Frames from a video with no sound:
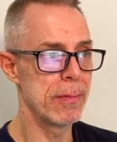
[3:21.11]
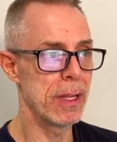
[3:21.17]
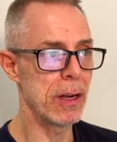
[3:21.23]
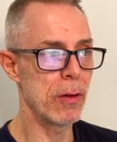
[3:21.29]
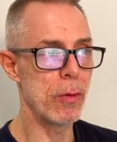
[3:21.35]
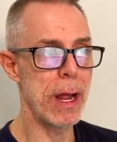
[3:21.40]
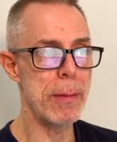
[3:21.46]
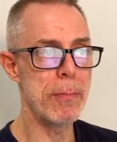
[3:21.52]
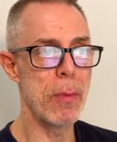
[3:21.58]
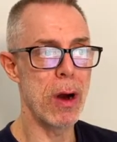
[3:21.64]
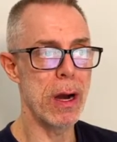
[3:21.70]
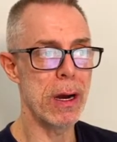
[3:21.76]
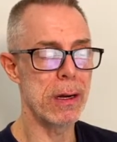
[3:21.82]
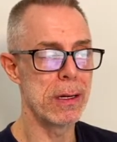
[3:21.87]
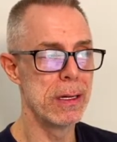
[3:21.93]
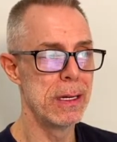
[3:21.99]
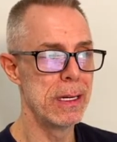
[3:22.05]
Little red
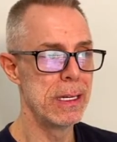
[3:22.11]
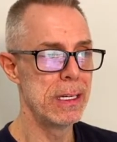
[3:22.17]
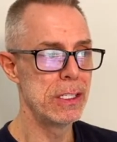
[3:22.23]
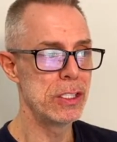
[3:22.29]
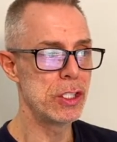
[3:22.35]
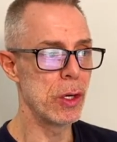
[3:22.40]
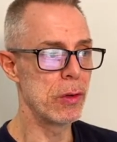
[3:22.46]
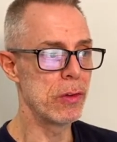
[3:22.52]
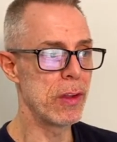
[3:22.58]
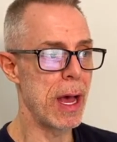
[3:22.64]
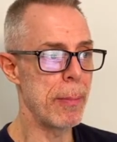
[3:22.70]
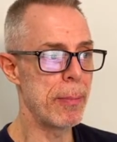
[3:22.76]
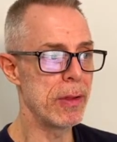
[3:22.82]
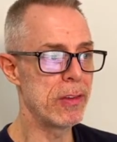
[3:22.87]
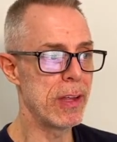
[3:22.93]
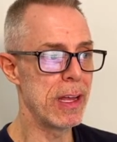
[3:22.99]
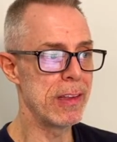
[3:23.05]
mark shows
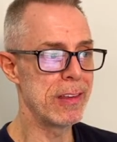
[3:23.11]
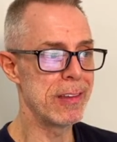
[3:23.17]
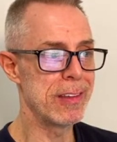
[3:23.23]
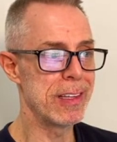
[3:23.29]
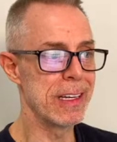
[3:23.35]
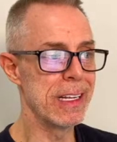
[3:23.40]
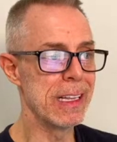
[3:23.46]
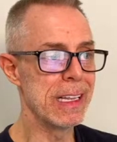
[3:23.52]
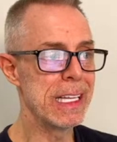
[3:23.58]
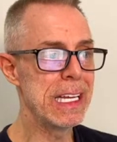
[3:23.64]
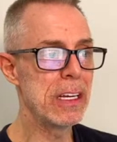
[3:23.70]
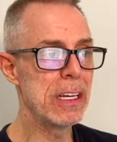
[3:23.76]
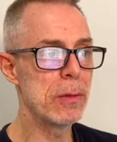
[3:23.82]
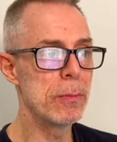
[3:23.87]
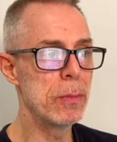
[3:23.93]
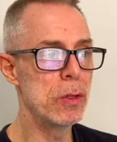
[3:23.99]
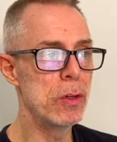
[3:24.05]
up. It says it's an
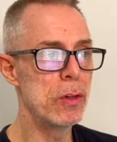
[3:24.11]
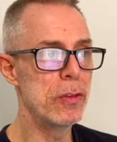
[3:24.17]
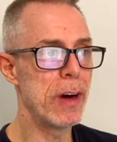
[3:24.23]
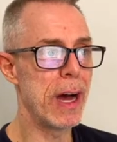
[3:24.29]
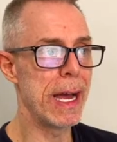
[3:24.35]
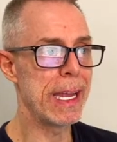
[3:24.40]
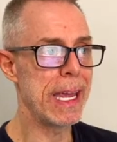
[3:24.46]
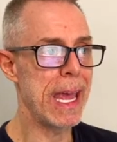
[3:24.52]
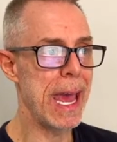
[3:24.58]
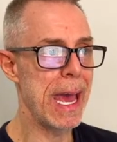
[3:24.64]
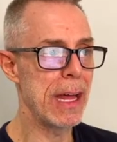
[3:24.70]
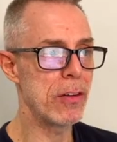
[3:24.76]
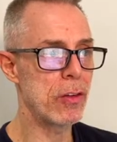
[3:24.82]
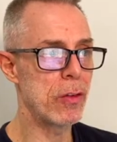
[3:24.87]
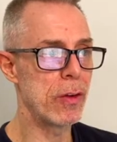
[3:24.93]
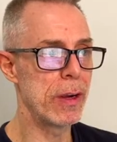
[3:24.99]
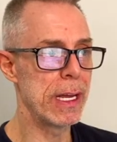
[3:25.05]
illegal move. I
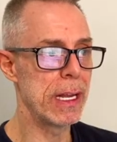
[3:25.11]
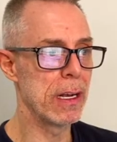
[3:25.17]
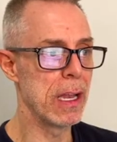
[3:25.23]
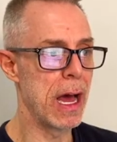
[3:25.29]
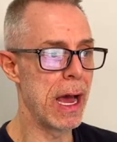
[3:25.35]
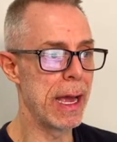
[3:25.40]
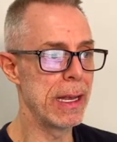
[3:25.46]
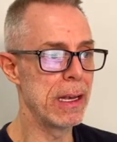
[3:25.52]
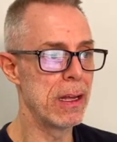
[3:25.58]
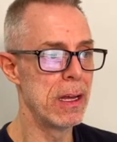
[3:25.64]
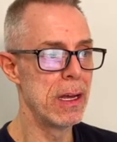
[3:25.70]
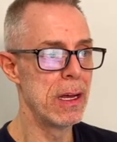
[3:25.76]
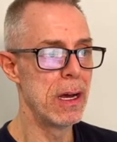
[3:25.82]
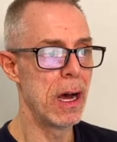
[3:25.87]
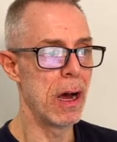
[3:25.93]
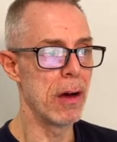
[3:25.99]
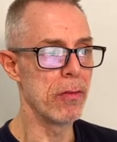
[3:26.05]
can't create a line
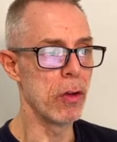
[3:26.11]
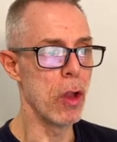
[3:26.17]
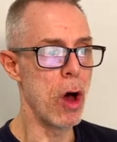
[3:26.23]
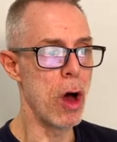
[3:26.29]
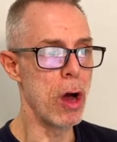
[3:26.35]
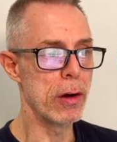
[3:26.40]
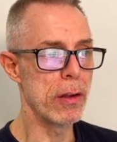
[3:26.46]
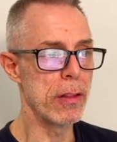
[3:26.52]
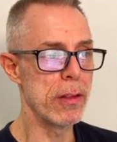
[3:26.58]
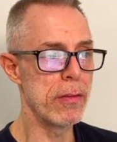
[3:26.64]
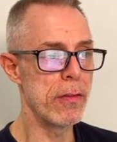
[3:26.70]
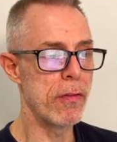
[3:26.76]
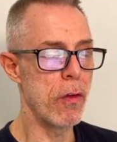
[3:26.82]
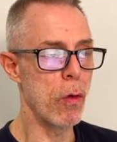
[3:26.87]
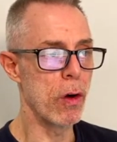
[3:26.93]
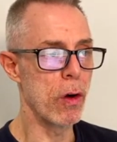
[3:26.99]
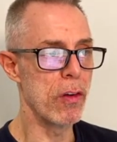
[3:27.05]
of longer than
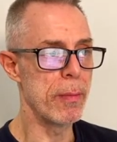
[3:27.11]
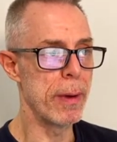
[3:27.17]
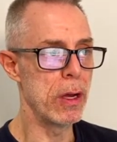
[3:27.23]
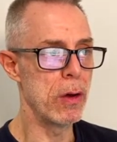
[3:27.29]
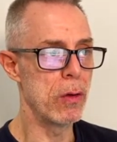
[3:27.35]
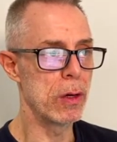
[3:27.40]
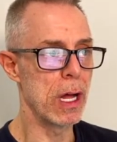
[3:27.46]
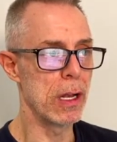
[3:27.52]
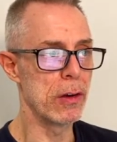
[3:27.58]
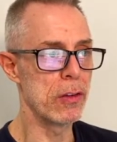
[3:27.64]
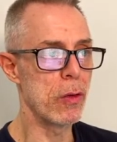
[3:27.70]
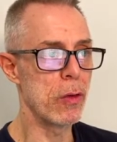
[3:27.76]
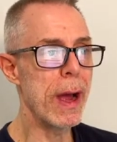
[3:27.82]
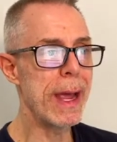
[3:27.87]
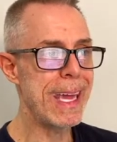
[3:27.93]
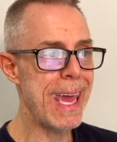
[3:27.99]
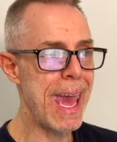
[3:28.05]
4 of my own color.
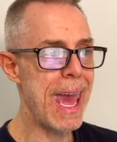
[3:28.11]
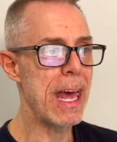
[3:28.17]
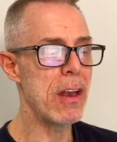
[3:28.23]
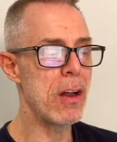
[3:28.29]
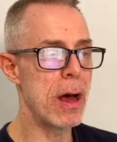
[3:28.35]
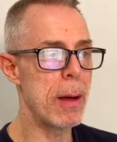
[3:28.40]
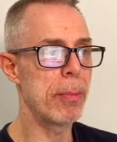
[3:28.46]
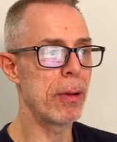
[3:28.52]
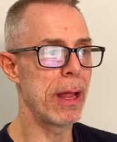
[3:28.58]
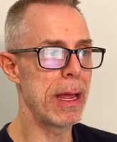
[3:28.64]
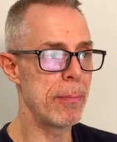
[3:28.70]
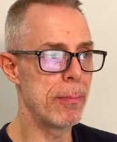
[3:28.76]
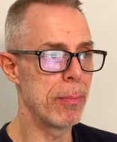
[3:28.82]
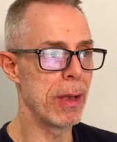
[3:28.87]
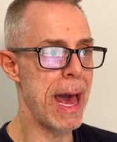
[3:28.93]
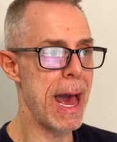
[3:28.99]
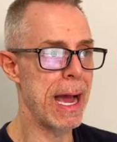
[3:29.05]
So I cannot play
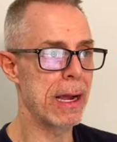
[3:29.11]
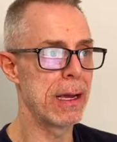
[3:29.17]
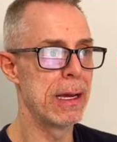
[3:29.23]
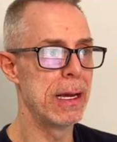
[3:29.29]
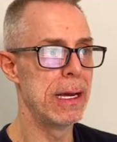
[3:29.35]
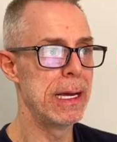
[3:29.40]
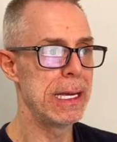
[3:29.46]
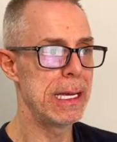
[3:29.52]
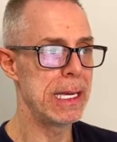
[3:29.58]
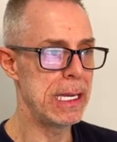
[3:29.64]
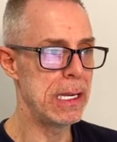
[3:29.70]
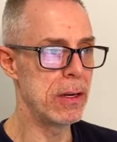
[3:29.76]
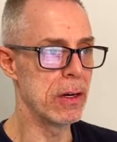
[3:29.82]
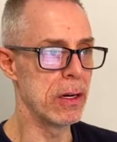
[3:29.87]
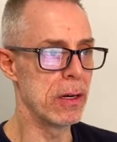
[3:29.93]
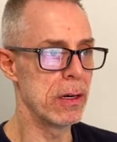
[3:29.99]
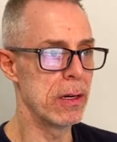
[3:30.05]
black
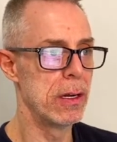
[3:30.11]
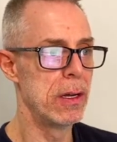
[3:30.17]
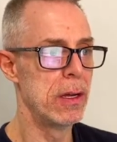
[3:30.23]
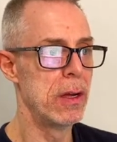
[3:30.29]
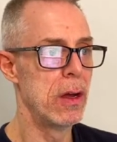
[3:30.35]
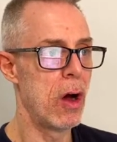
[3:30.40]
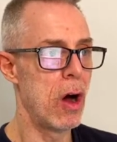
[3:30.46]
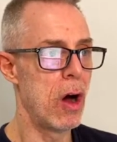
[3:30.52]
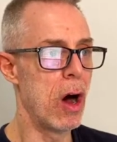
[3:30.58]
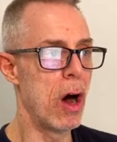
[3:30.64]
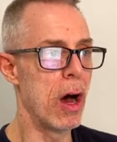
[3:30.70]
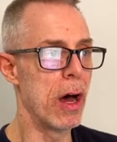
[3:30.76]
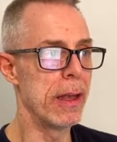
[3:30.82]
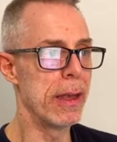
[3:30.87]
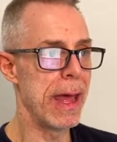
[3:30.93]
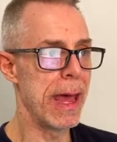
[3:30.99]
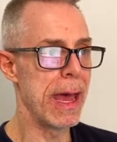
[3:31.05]
here
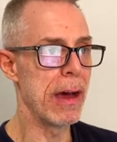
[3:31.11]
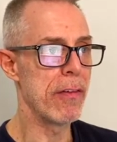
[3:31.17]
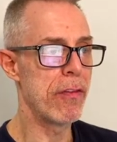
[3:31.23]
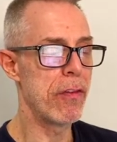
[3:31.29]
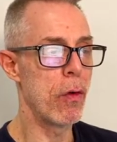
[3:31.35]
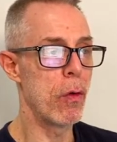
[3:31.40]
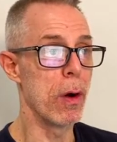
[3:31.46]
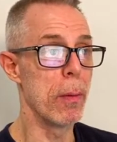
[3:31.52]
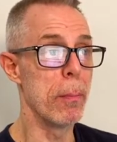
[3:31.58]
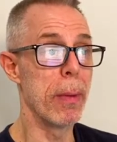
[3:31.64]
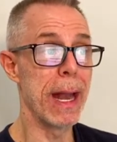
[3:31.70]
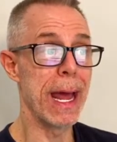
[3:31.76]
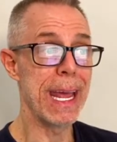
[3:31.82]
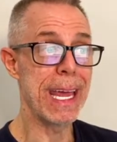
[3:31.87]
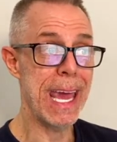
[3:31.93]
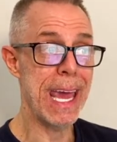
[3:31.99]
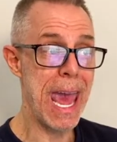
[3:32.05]
on F4, but
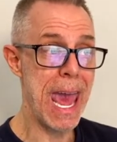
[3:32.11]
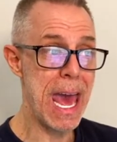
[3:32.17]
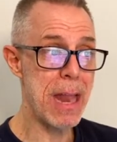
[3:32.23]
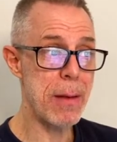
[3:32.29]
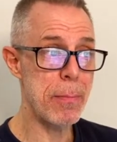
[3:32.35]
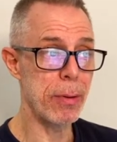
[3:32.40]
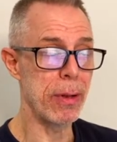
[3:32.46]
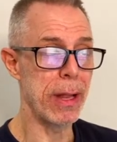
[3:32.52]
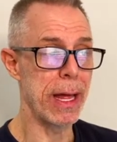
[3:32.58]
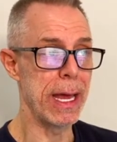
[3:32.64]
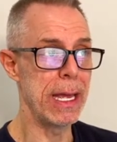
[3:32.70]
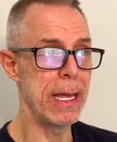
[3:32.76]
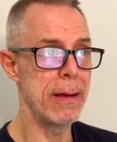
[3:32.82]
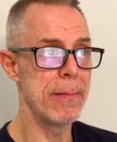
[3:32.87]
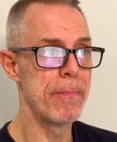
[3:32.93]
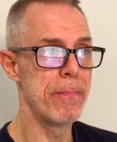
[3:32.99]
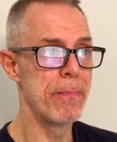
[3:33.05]
I can
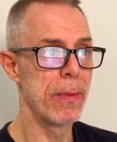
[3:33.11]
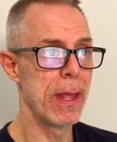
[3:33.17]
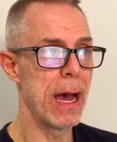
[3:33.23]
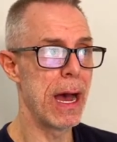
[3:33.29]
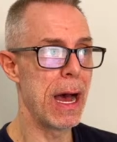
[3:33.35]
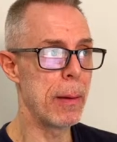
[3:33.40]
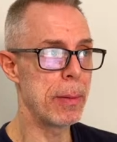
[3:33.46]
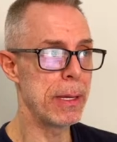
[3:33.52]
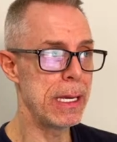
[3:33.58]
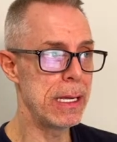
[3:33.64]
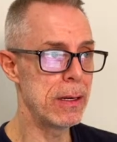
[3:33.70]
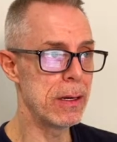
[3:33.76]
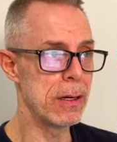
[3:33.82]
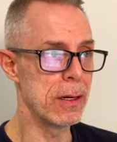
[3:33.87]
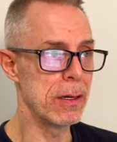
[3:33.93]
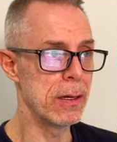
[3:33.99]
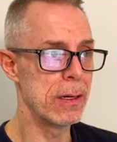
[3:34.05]
play up
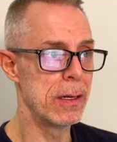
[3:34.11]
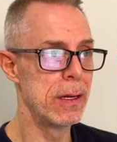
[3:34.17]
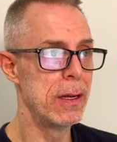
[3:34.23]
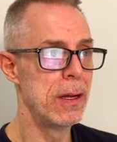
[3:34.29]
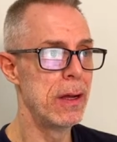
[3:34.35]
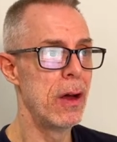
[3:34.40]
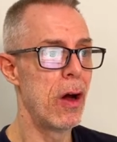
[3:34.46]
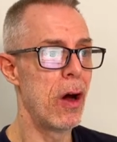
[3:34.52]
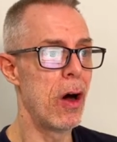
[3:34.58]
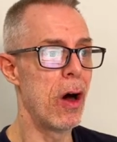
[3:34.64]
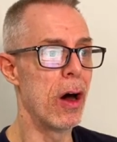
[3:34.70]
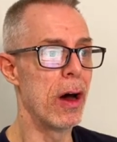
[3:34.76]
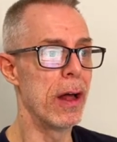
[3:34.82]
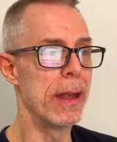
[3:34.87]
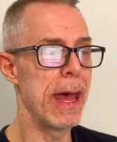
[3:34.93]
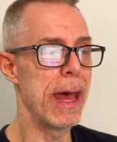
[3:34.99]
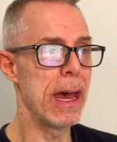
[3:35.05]
here
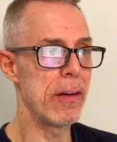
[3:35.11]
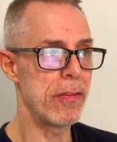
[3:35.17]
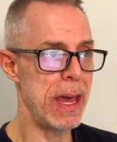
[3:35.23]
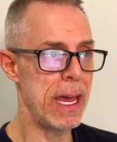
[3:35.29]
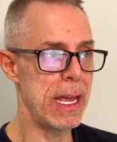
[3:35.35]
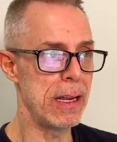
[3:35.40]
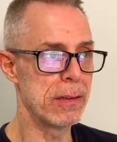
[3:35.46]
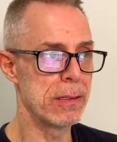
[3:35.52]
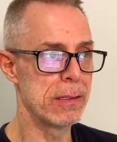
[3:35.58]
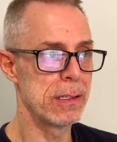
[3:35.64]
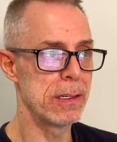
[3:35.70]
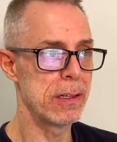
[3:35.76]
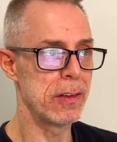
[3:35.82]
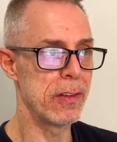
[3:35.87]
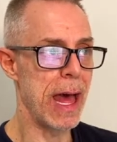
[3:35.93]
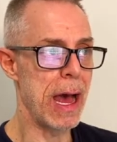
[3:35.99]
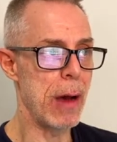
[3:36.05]
on F8
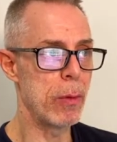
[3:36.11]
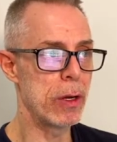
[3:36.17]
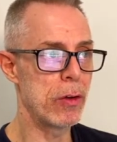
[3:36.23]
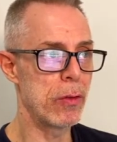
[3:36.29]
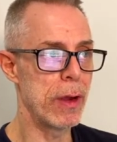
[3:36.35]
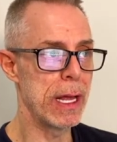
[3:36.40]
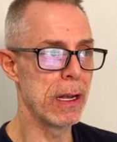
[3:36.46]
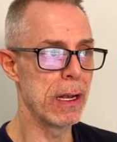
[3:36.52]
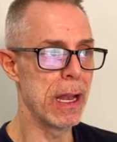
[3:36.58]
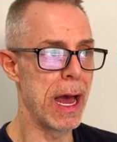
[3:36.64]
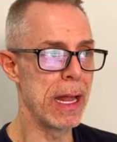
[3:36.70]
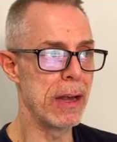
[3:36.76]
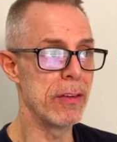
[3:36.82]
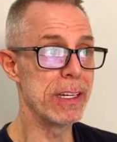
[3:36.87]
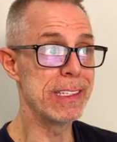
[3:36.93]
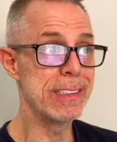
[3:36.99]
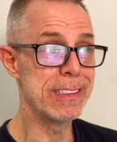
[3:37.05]
because that would create a line
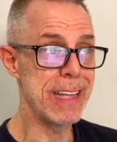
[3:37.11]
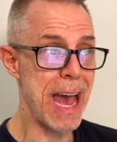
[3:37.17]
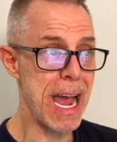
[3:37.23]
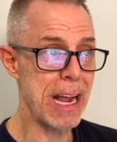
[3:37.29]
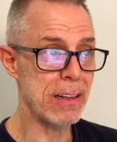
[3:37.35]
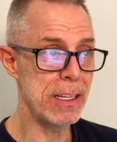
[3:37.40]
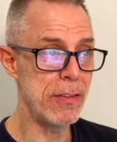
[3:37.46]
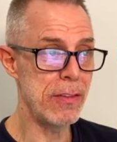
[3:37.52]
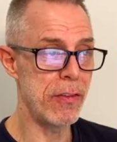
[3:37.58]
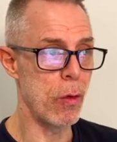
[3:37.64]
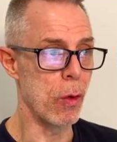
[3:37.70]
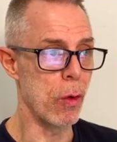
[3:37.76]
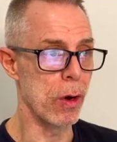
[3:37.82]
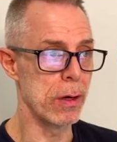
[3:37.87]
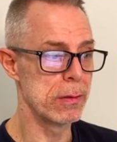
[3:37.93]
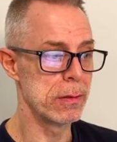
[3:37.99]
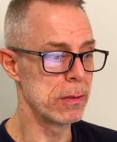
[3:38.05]
of exactly
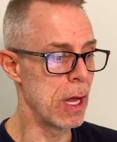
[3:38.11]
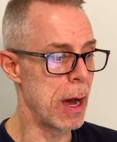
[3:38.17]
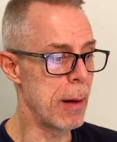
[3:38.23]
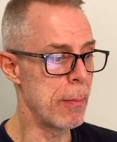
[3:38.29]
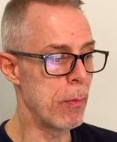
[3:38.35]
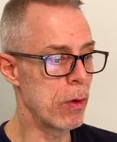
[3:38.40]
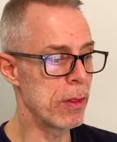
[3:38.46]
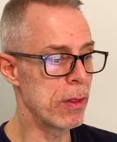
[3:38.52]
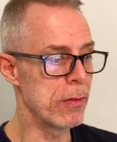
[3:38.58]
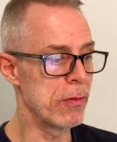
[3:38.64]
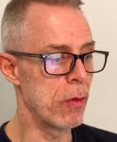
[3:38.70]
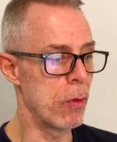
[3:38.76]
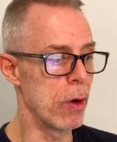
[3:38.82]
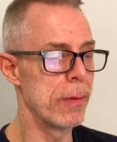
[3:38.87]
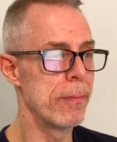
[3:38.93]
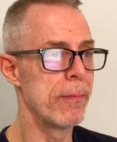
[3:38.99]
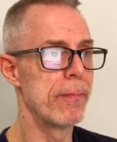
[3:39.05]
4, not more than 4.